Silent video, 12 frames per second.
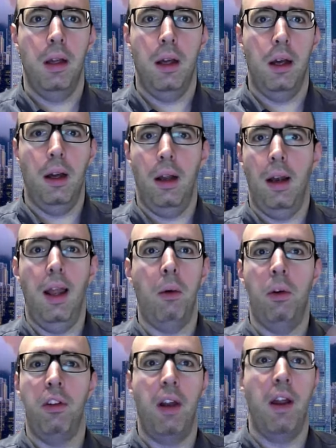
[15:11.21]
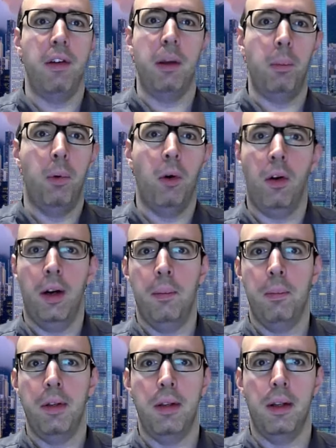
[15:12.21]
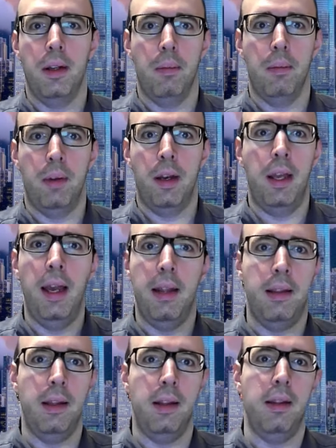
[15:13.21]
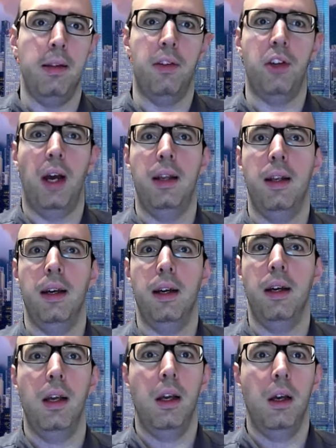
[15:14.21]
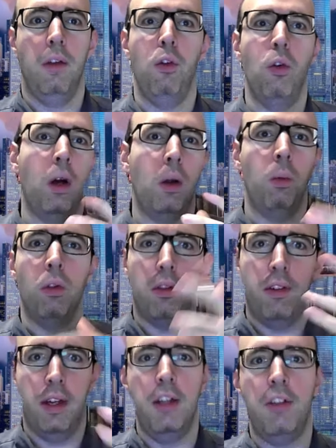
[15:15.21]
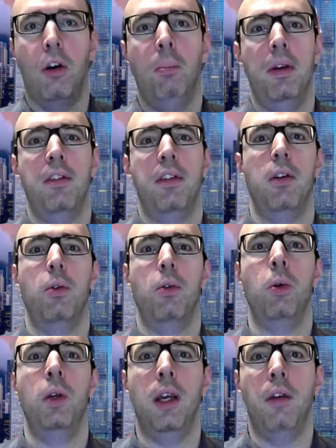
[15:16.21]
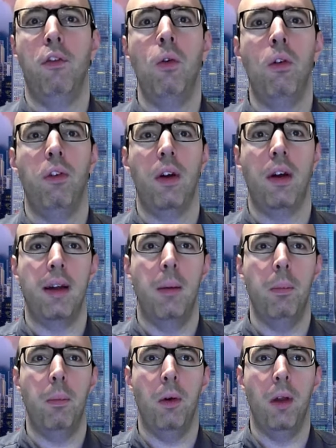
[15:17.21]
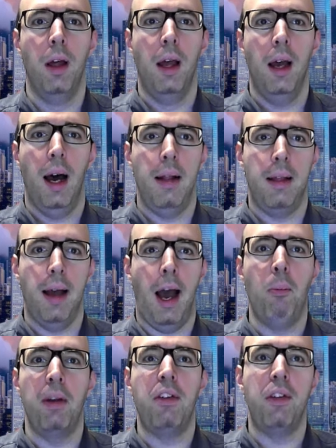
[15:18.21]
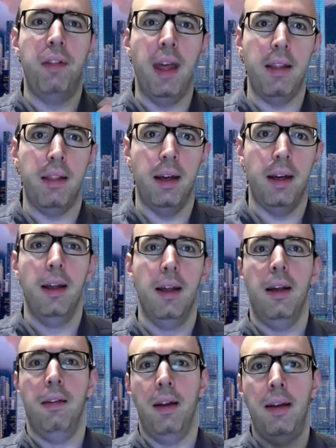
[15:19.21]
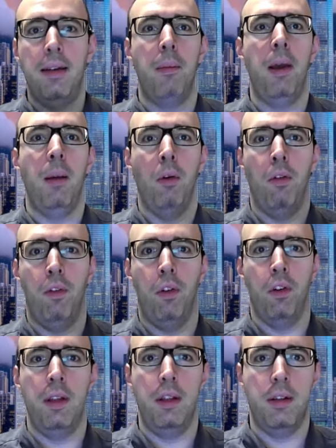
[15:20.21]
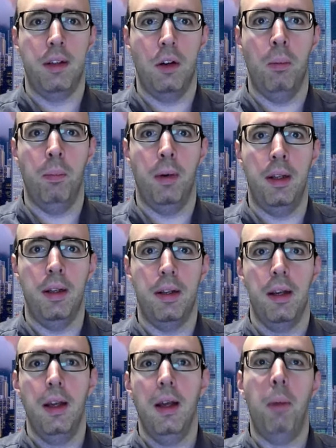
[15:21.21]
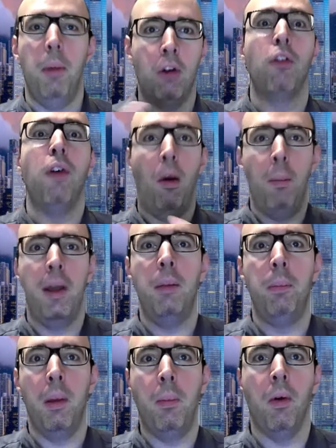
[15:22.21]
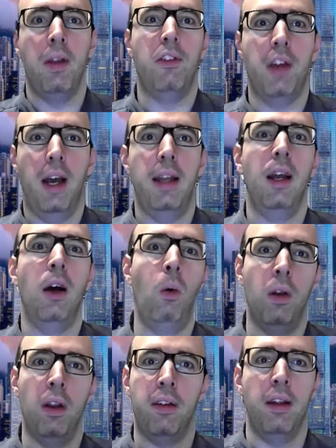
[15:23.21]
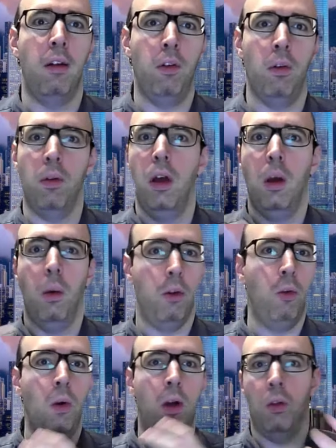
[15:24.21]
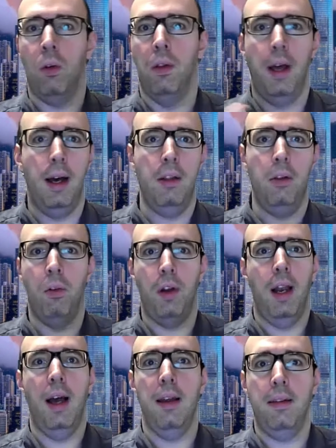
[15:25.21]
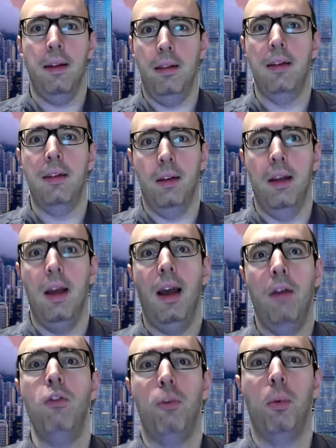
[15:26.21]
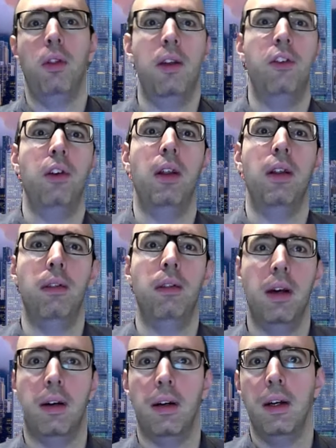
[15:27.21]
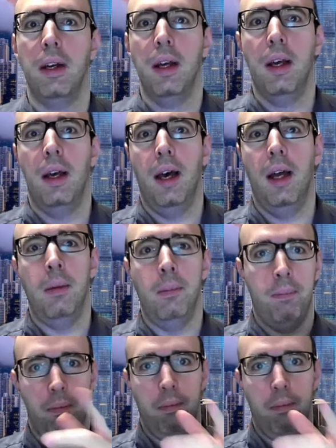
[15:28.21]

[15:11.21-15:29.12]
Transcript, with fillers: uh, language learning programs um, created in China, if you look at what Chinese companies are doing, if you look, for example, at how much data there is available for these companies because of how many people in China own a cell phone. When you look at all that, you realize that there's a huge potential in there. And